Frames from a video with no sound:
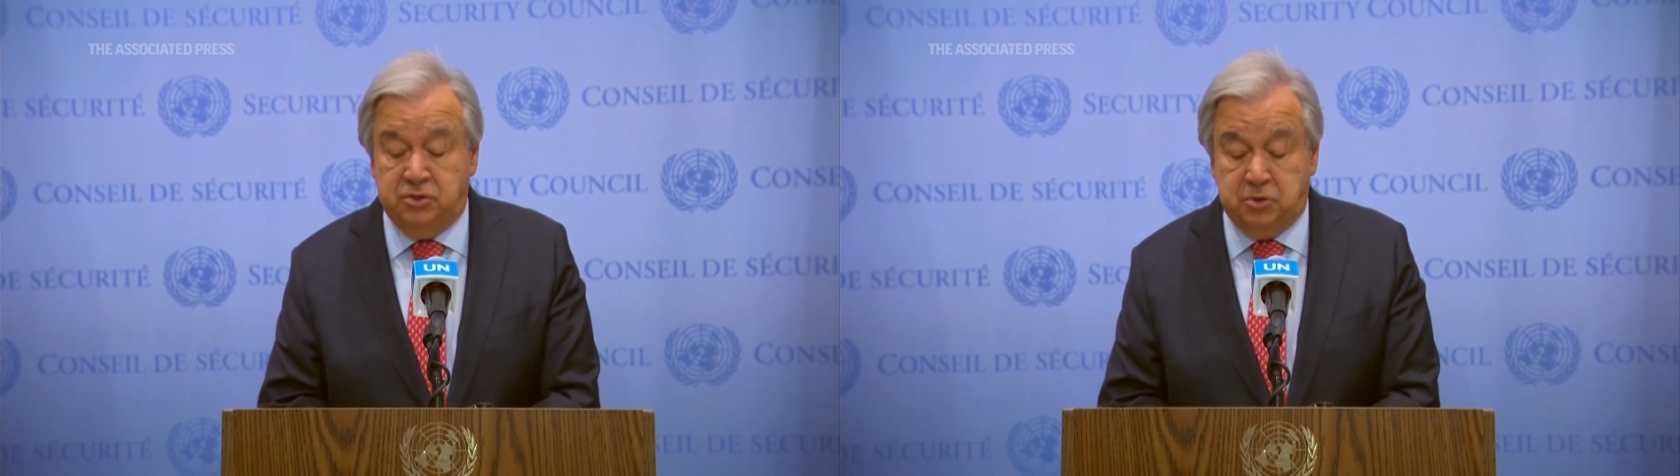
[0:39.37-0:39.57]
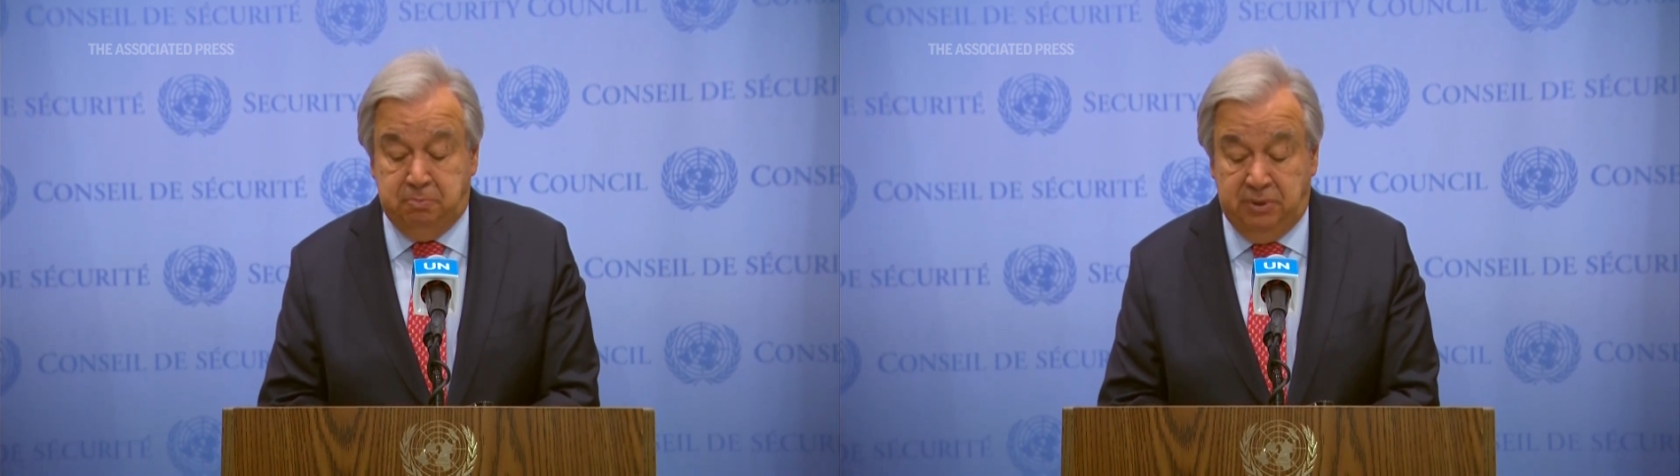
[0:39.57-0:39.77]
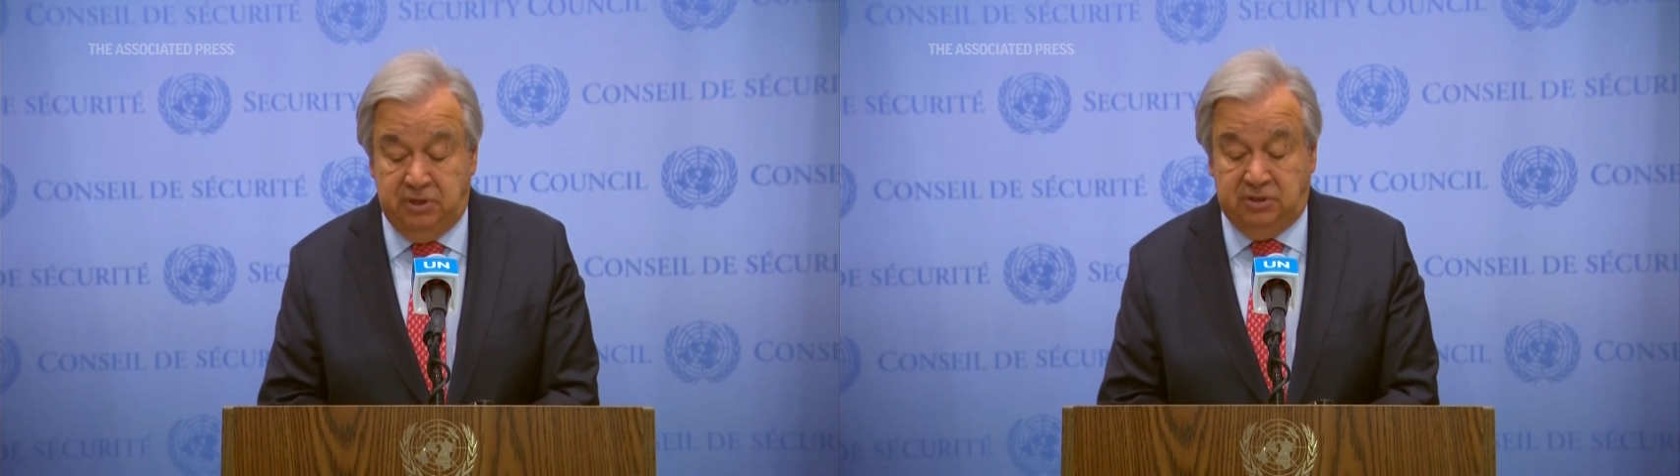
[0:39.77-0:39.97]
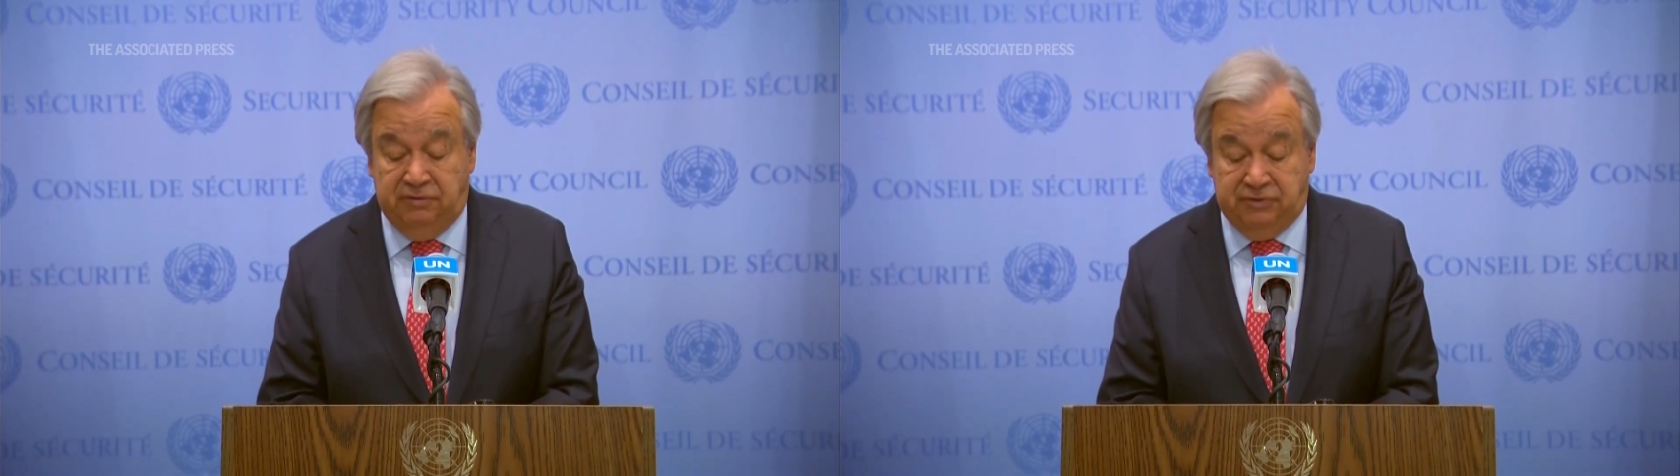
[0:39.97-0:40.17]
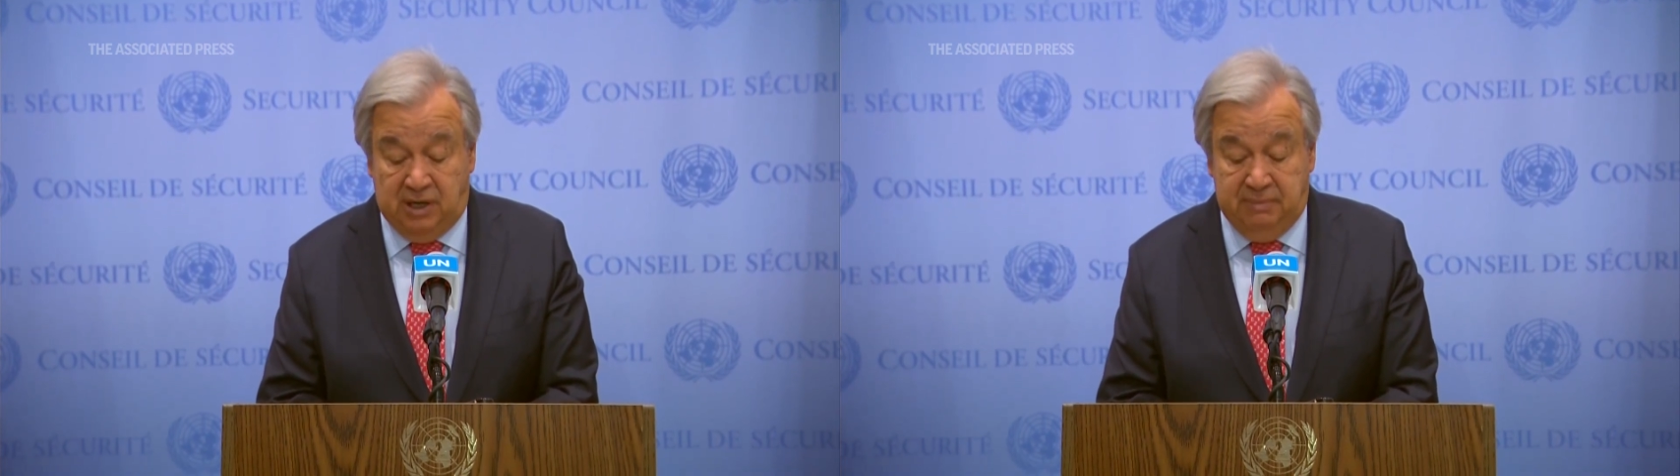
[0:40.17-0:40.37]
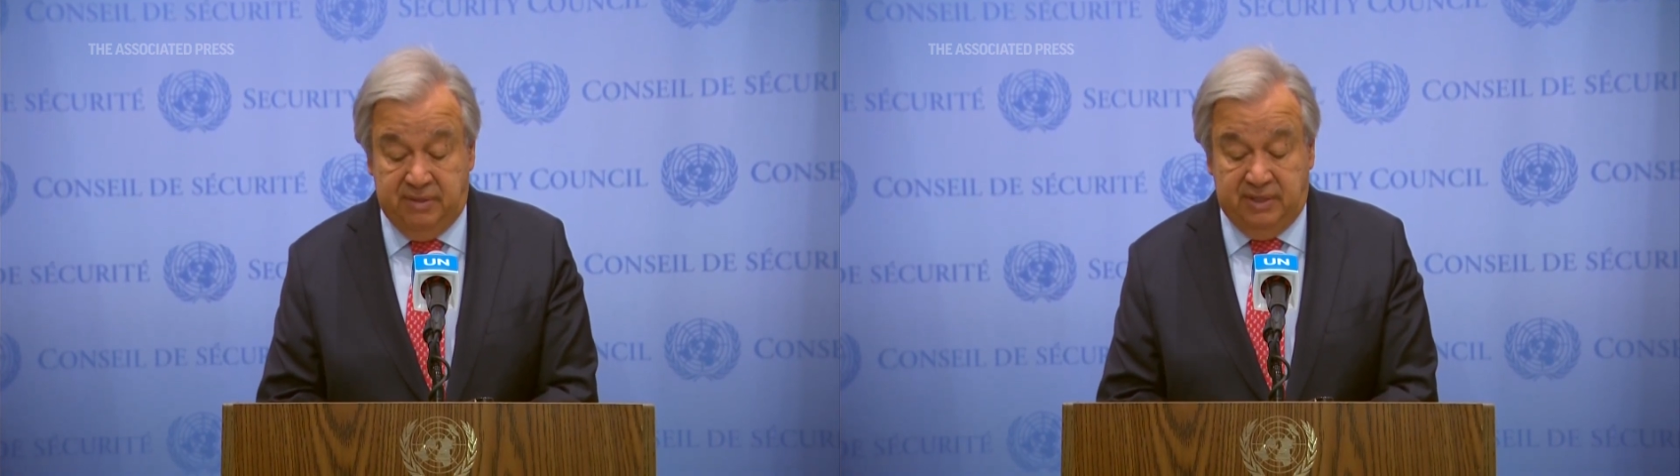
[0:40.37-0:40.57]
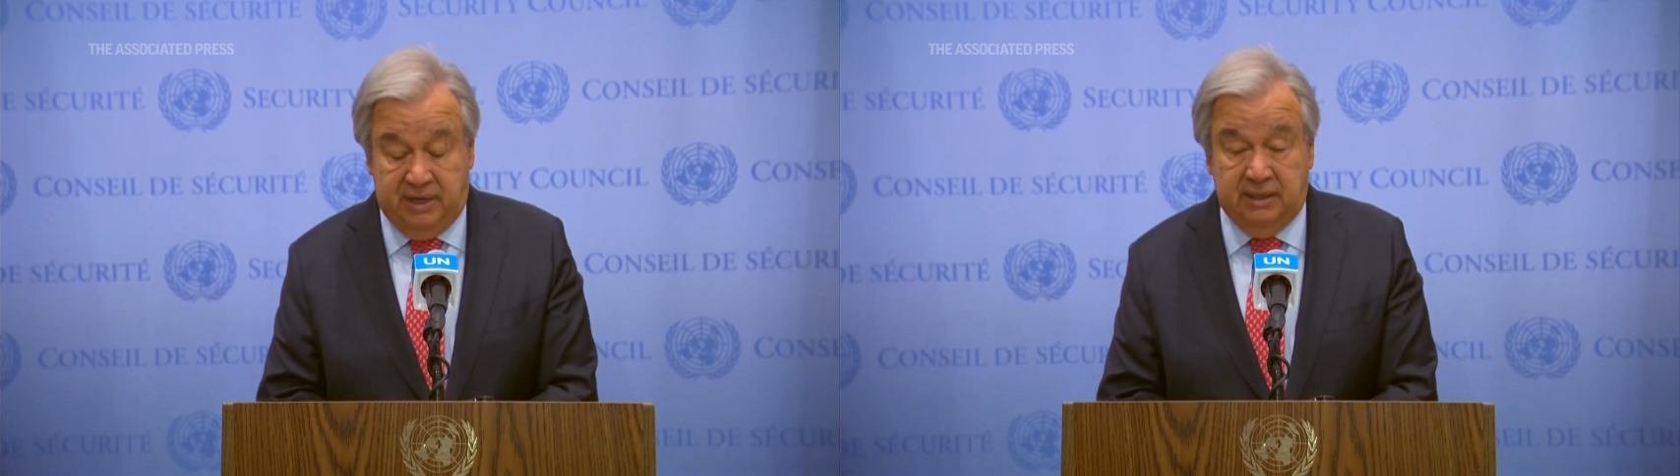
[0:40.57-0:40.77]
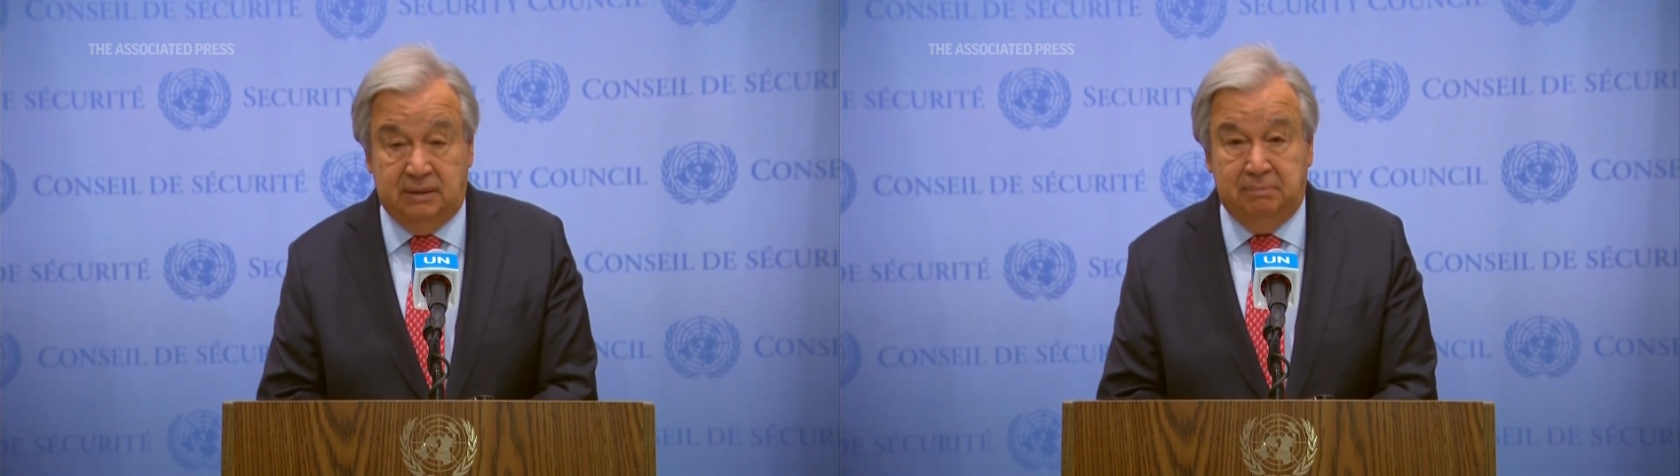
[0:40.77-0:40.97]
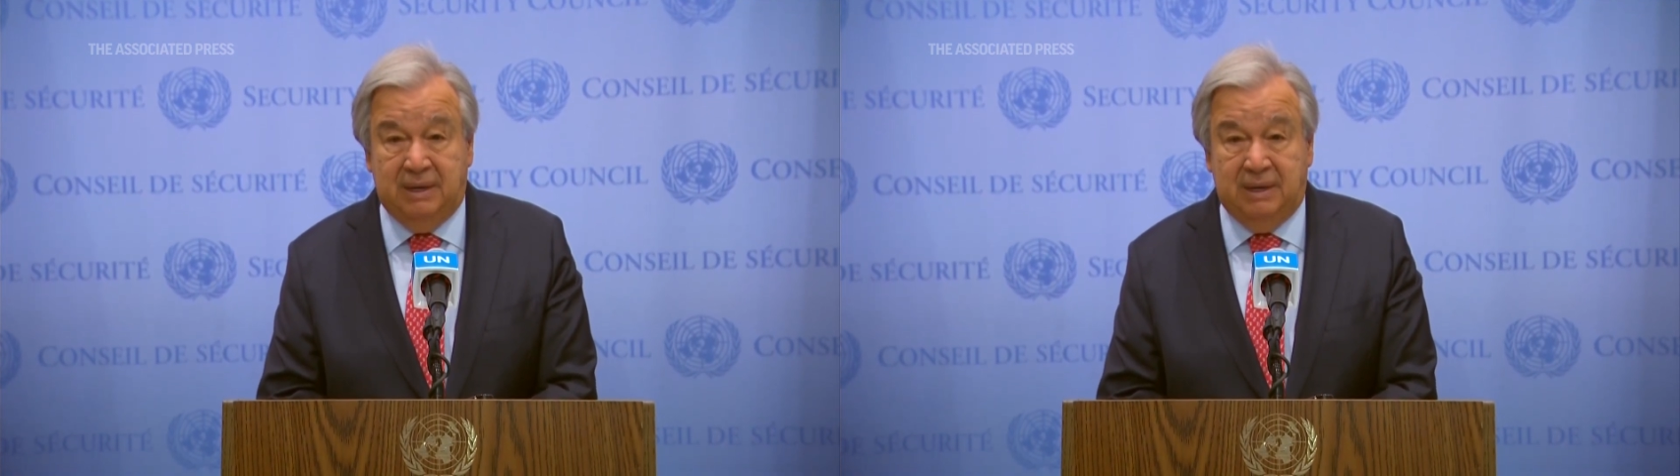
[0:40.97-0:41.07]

spirit of Ramadan